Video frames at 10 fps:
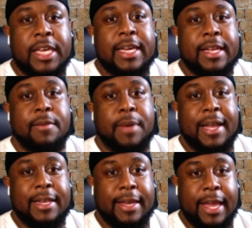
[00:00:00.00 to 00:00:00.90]
So he can
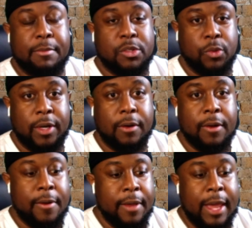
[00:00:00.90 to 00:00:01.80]
impact the game as
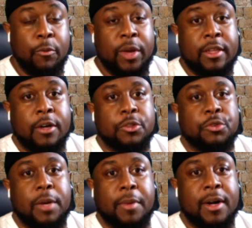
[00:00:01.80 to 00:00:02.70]
well. And we
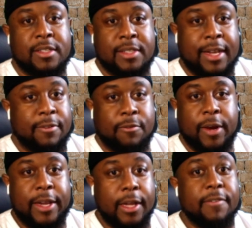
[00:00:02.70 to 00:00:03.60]
know Draymond's not
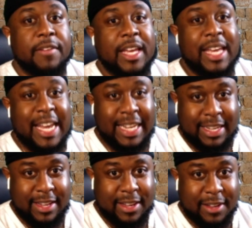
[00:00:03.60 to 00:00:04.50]
afraid of
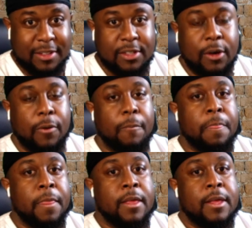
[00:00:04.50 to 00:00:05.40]
anything. So,